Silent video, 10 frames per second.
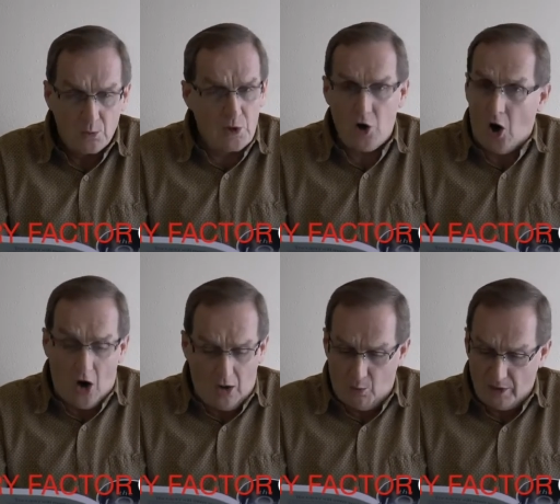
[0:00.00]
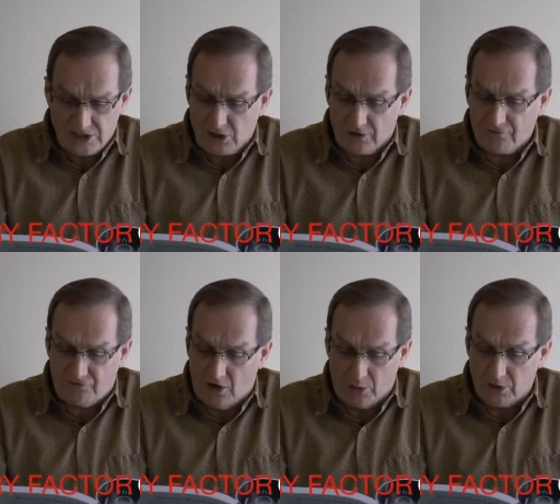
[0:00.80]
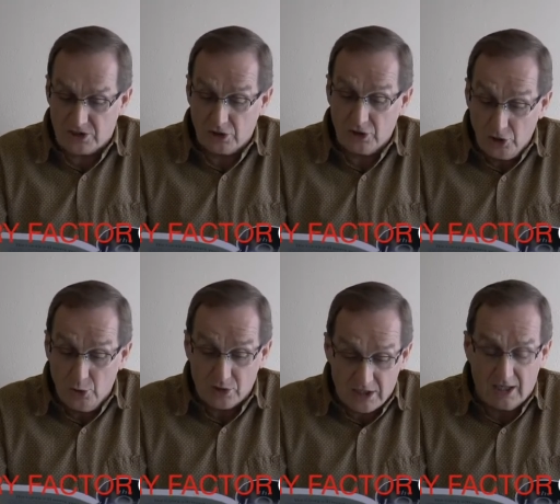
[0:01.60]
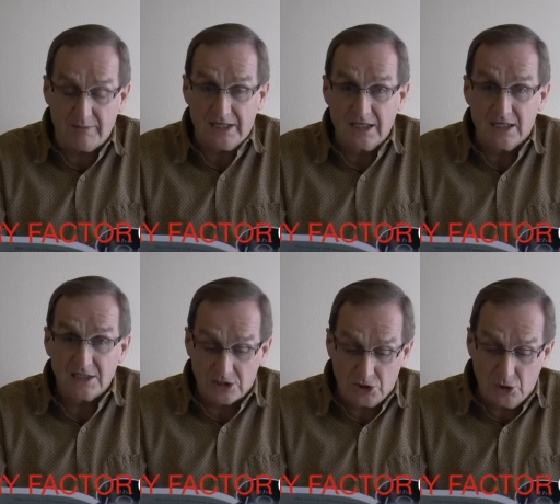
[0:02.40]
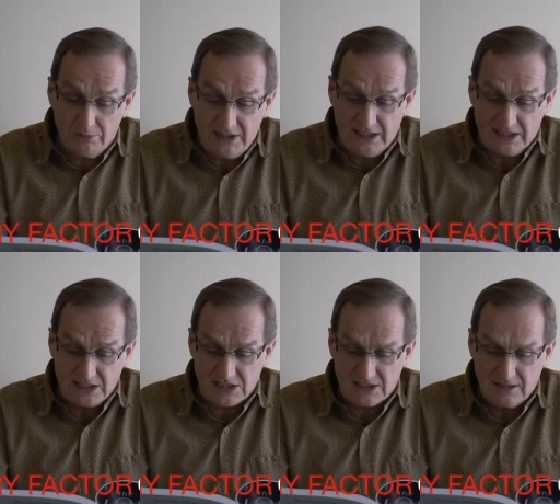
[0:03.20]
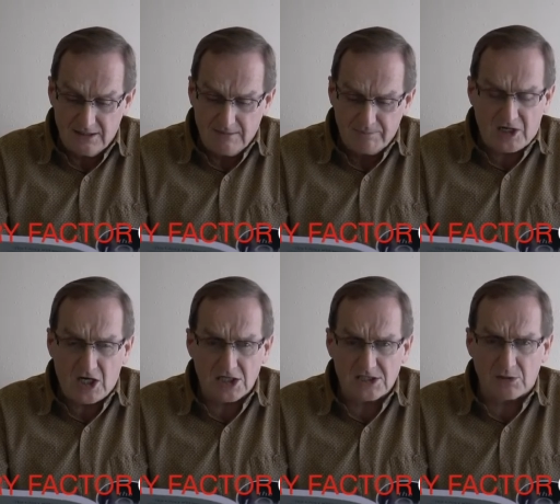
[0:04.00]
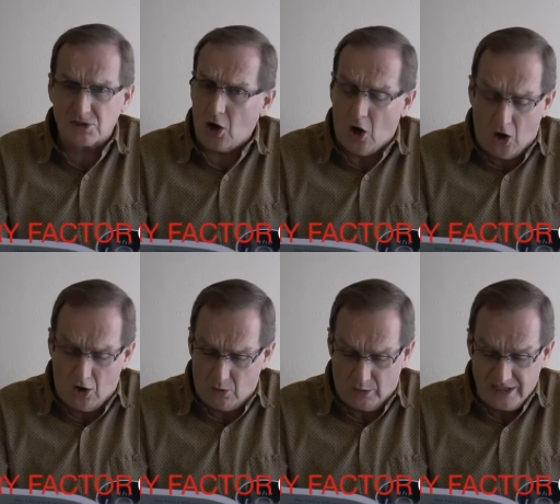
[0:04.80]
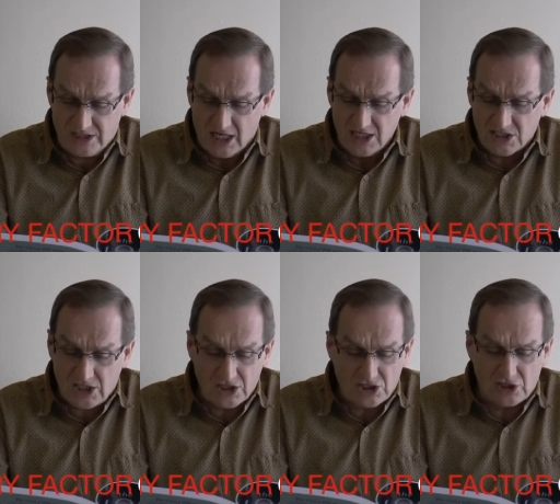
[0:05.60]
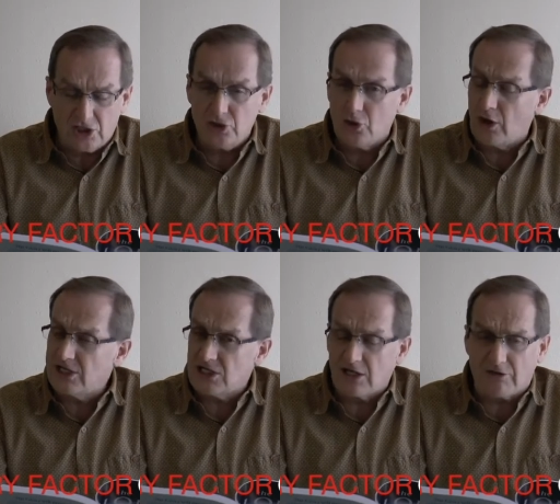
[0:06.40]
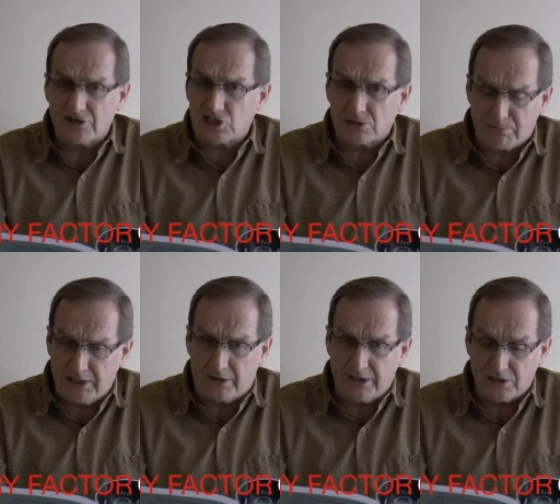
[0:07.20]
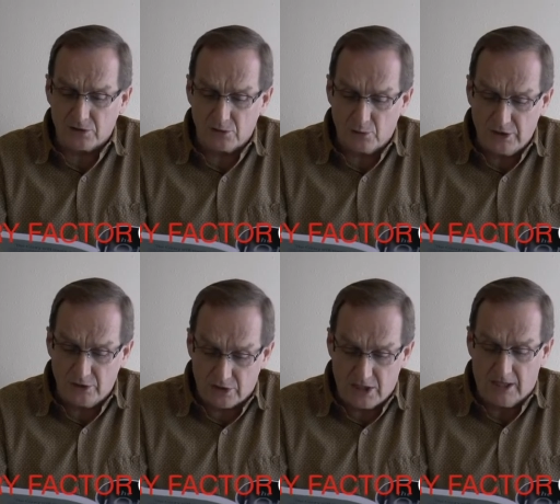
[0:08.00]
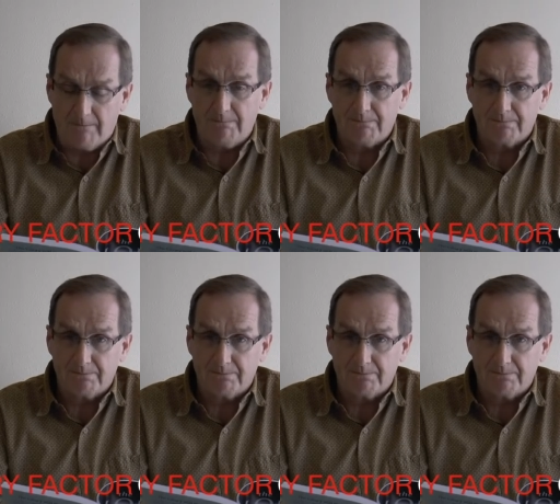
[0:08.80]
we always look forward to you coming to do meetings because there is always such an anointing of the Spirit when you come.